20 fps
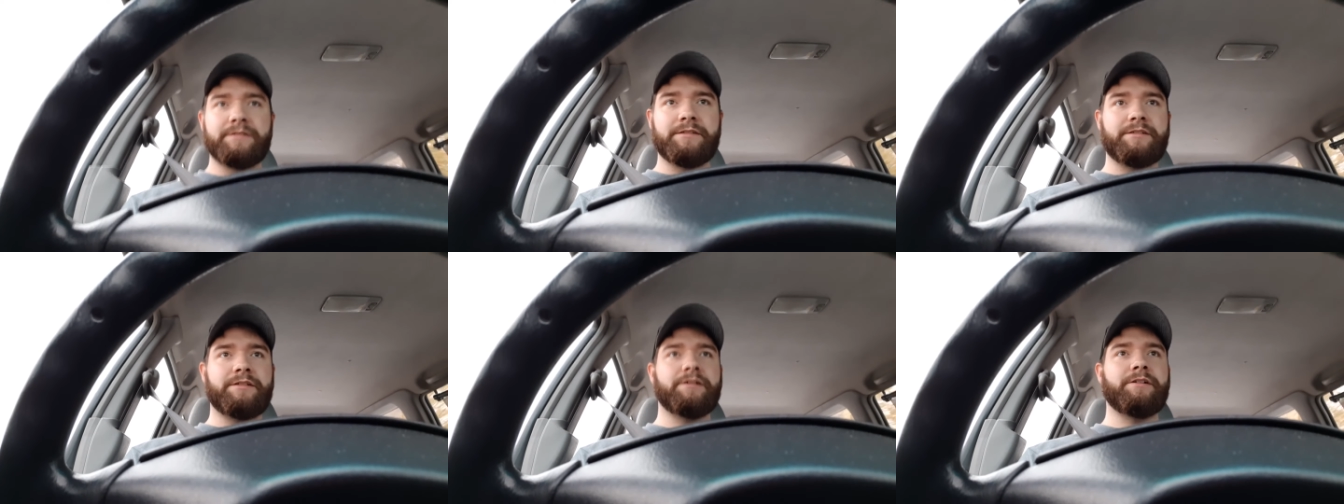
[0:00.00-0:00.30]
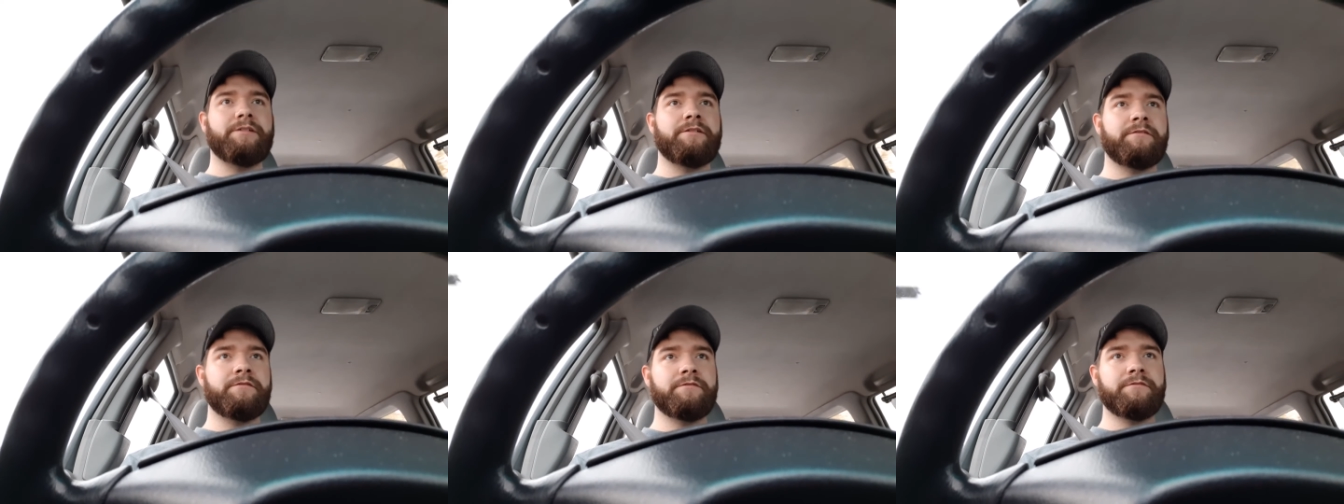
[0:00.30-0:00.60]

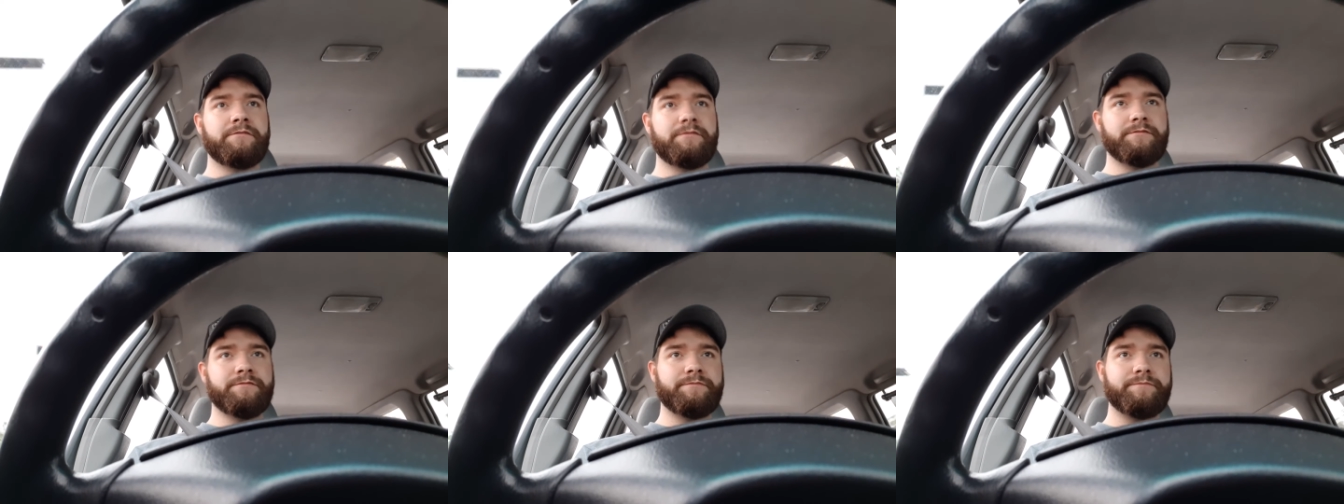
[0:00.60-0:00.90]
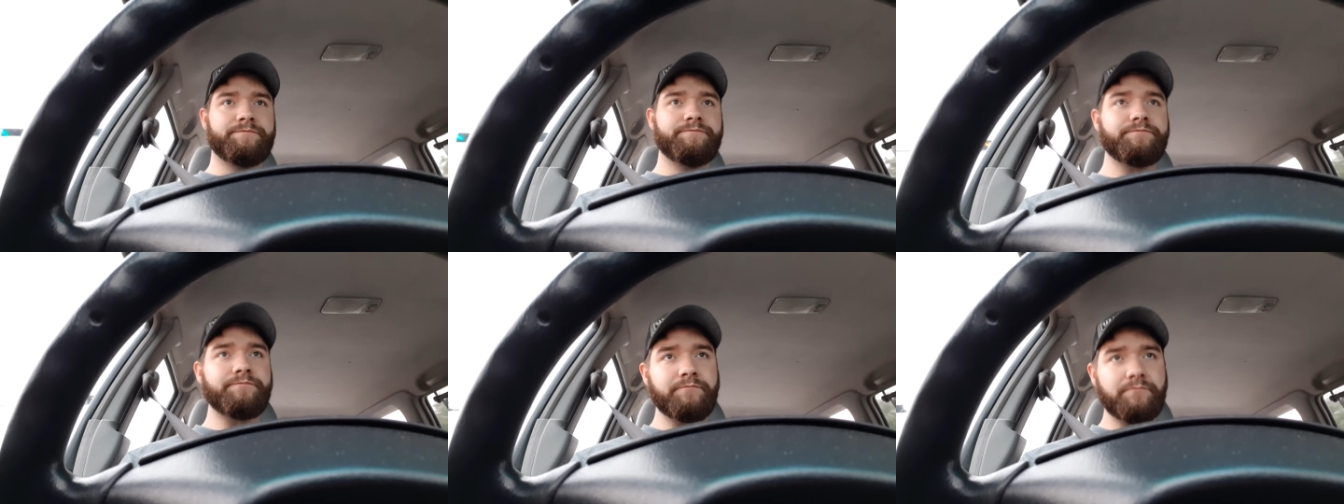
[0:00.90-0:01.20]
So
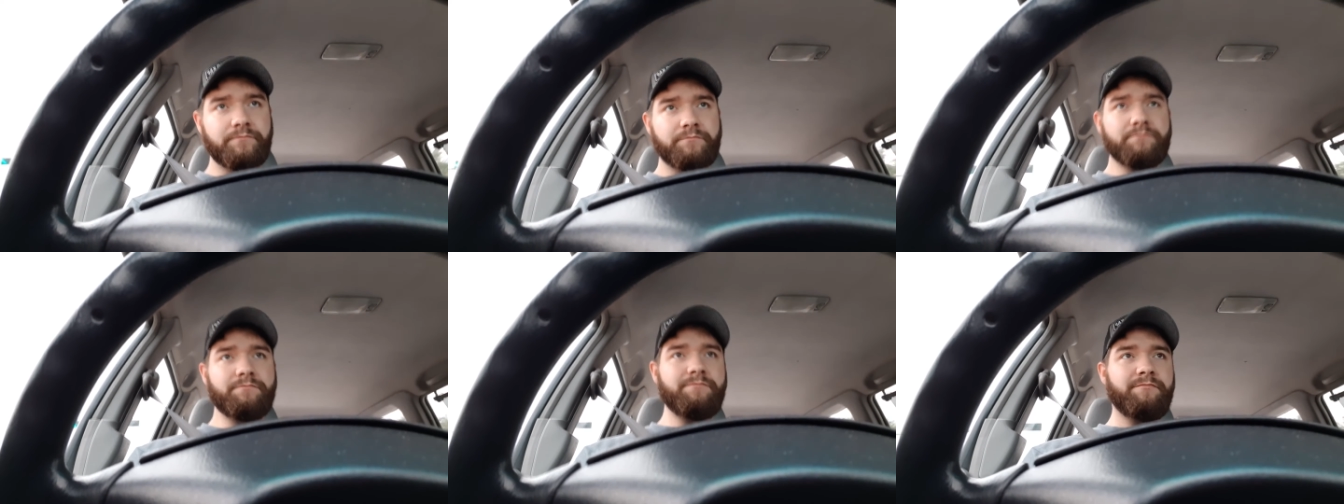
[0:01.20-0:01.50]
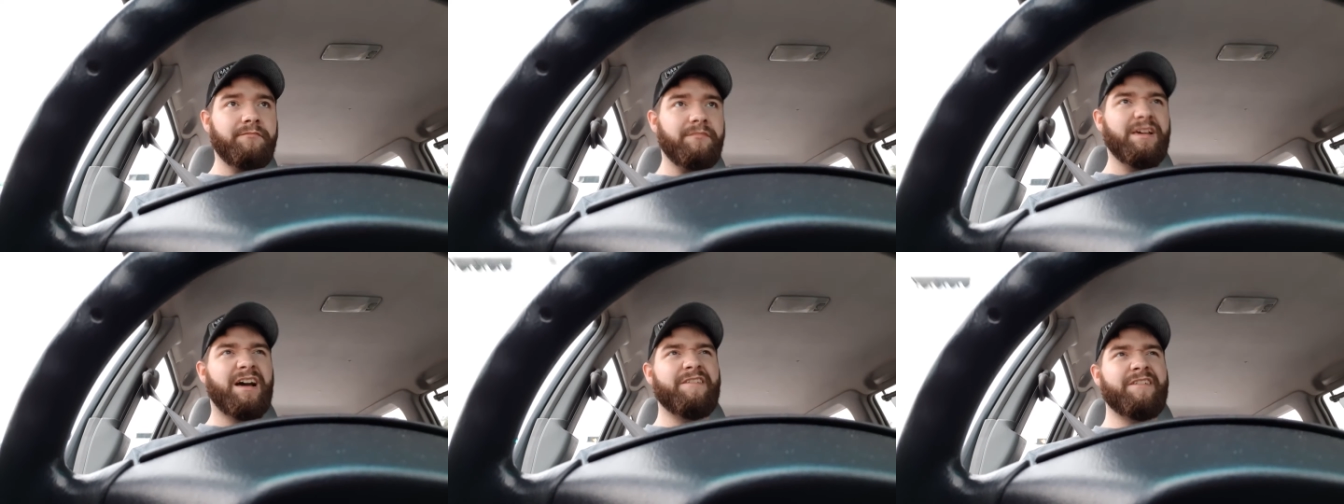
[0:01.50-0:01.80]

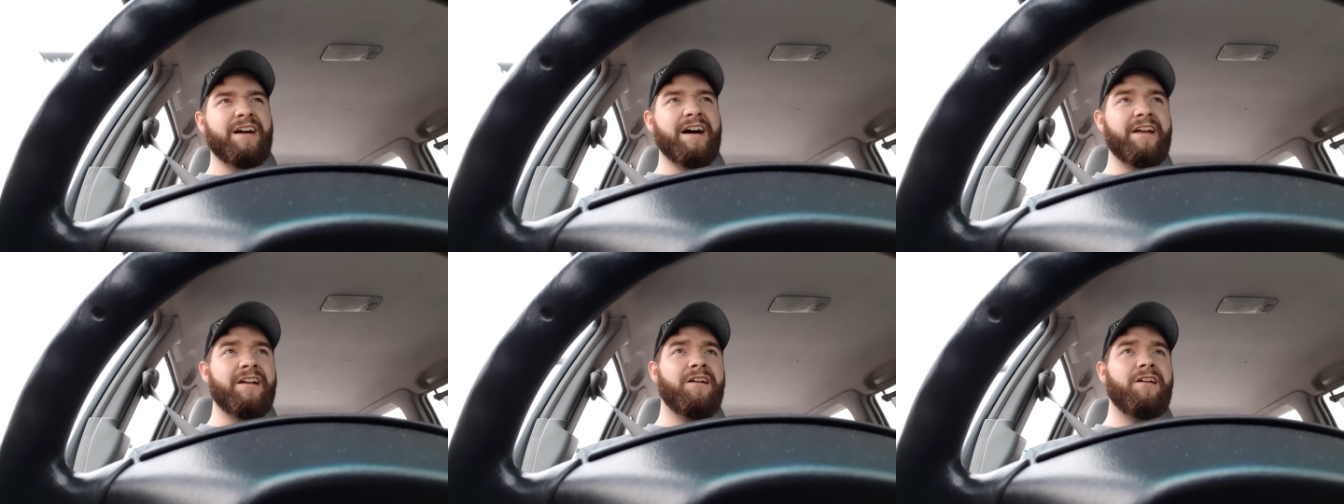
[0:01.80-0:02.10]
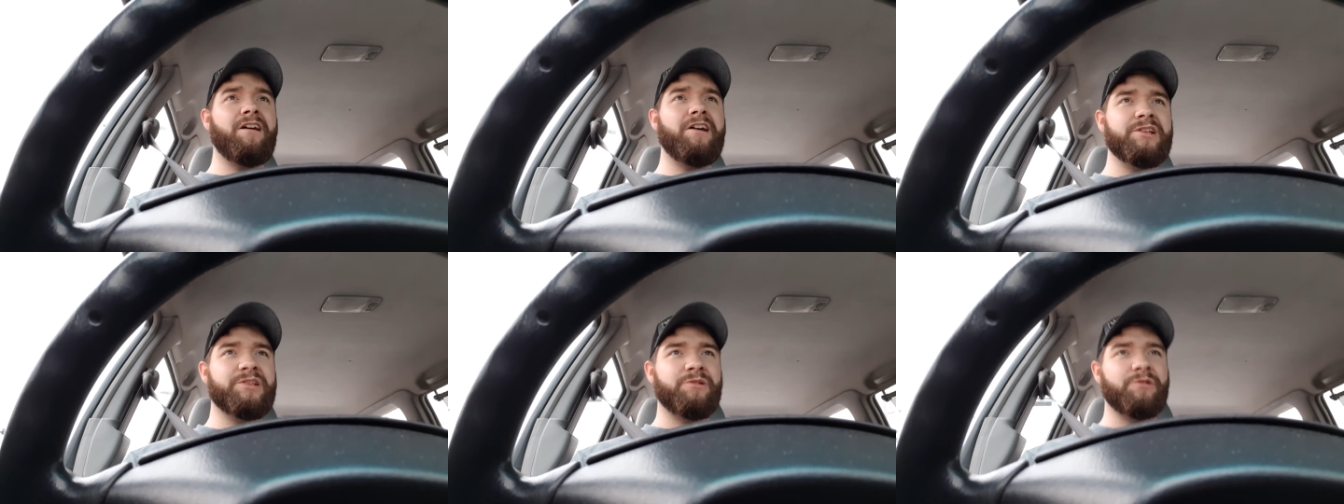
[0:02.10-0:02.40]
I've kind of
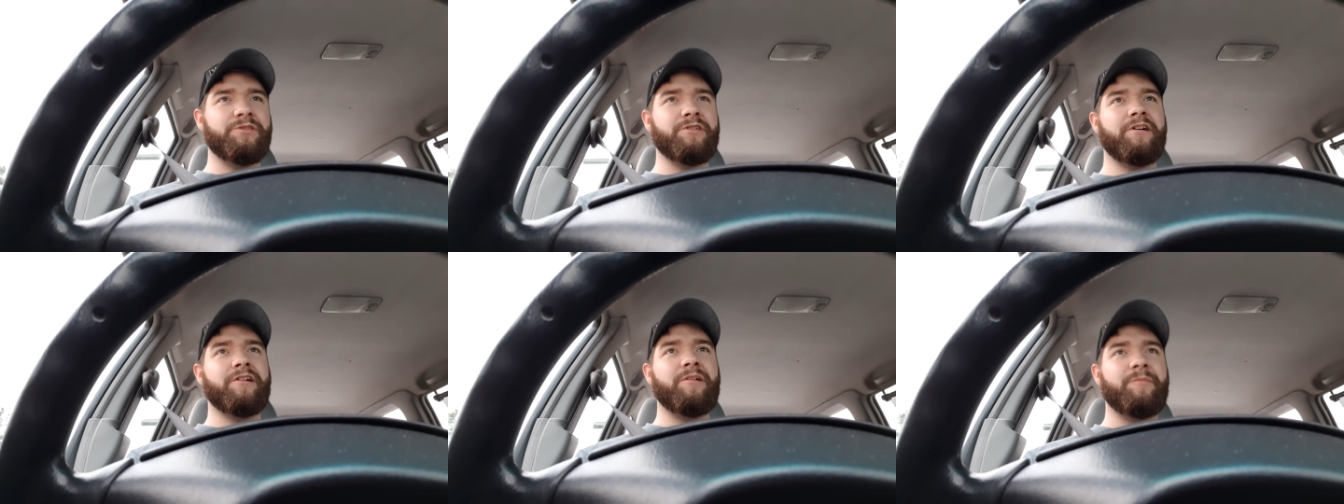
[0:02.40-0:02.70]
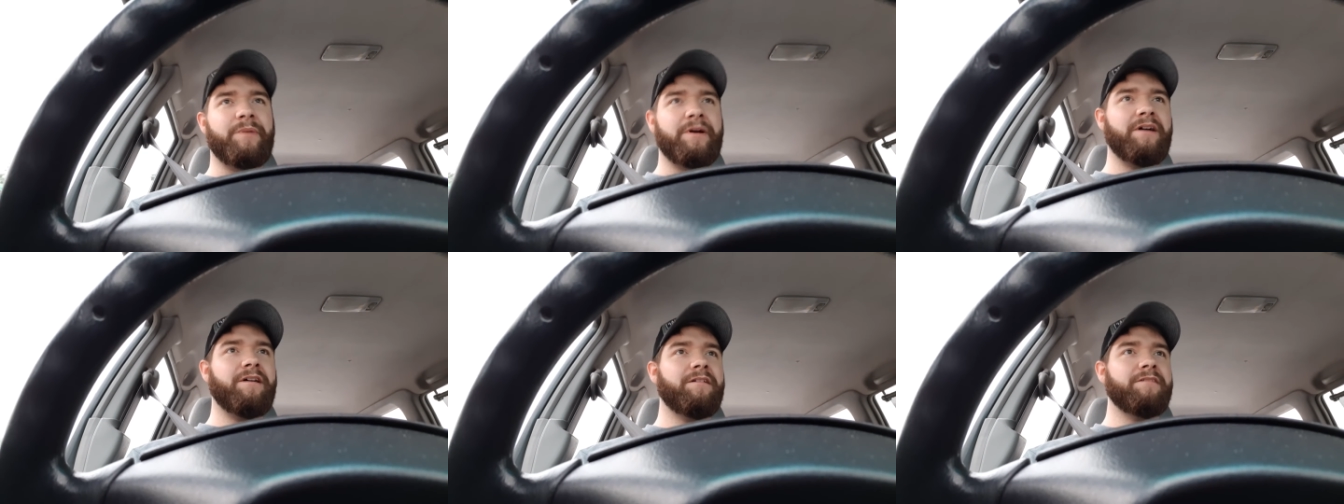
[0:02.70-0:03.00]
also thought
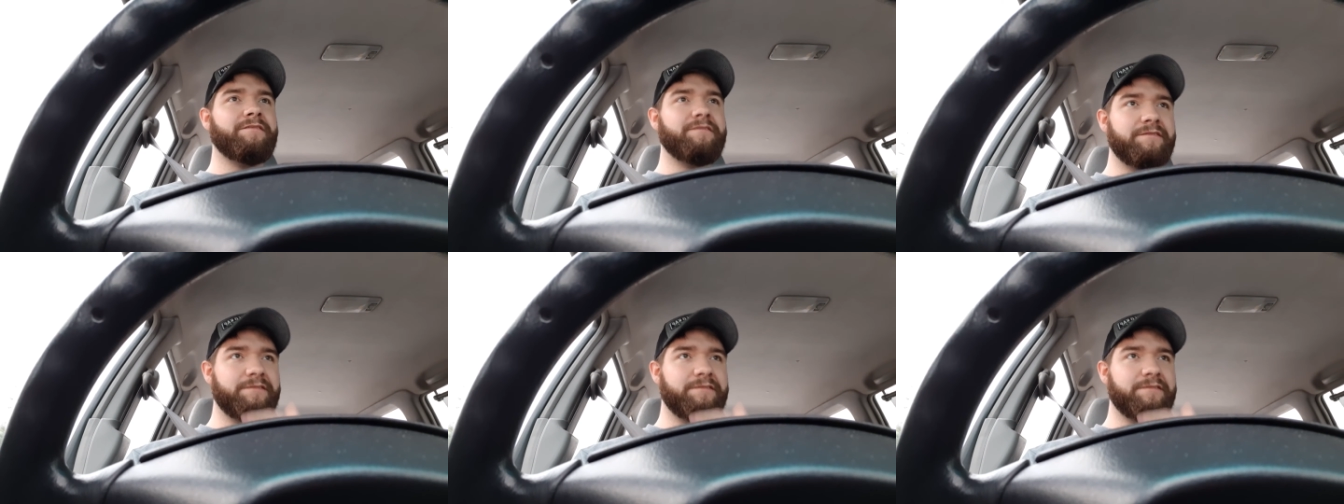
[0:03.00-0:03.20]
about